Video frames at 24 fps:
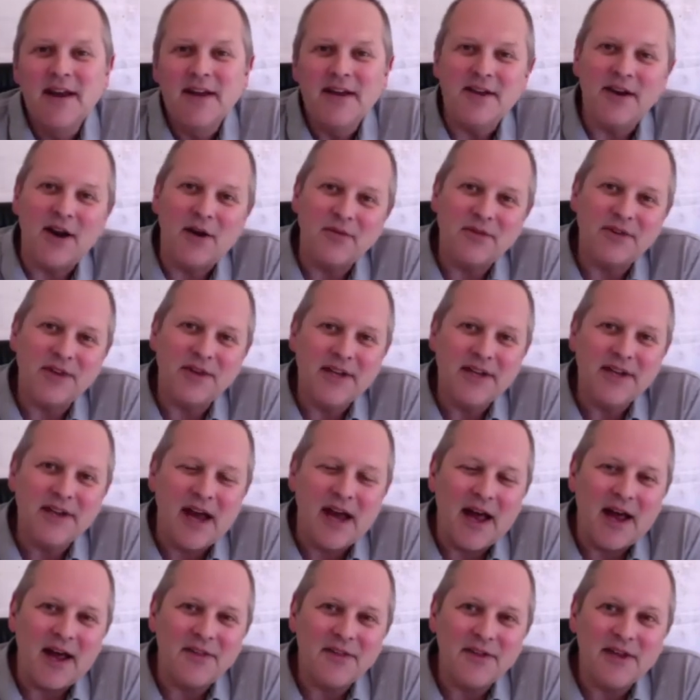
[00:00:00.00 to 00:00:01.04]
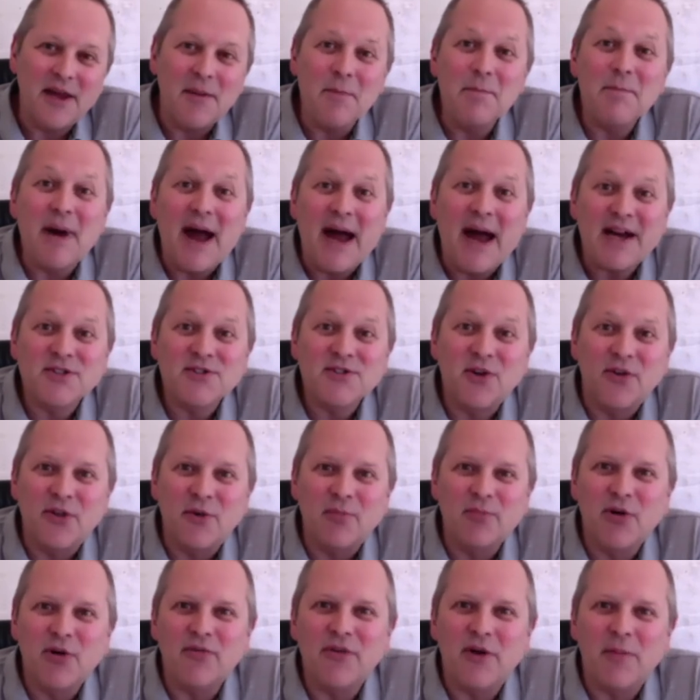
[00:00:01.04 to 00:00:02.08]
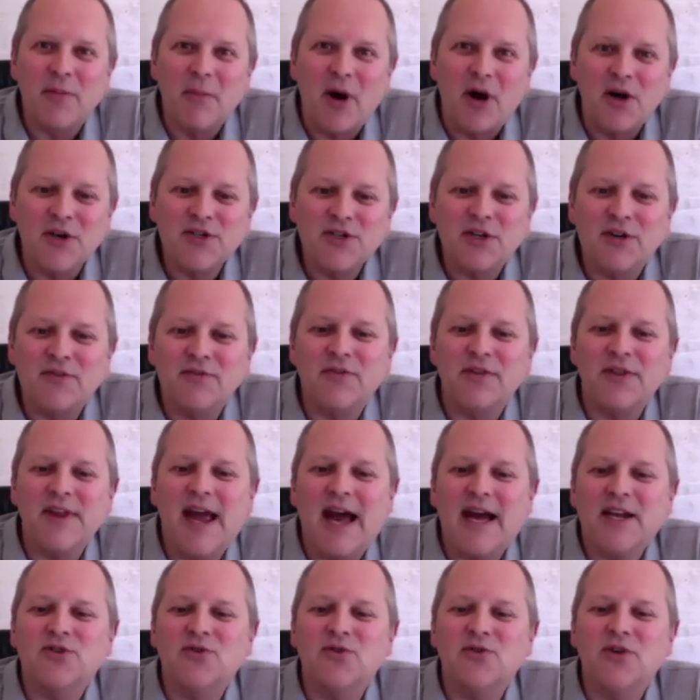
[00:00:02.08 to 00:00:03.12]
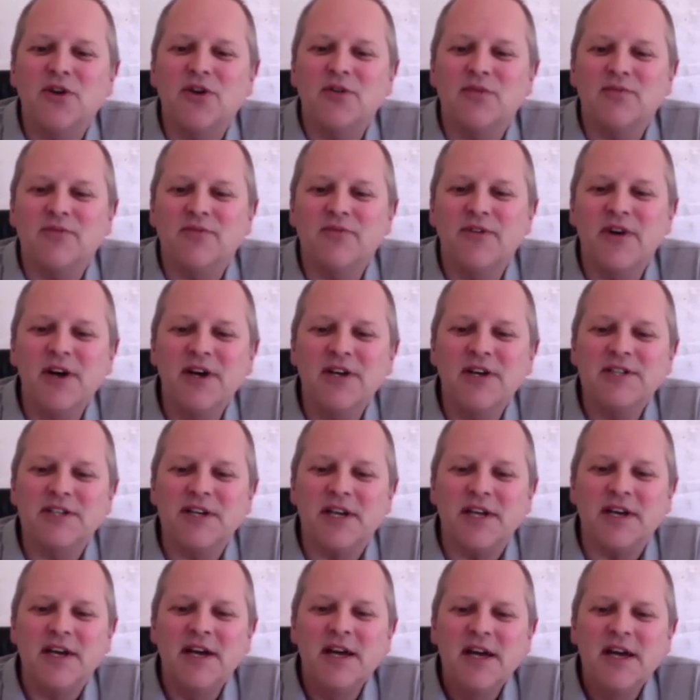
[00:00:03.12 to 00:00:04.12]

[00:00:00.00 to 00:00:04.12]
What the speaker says: the impact on the profit margin for the actual converter.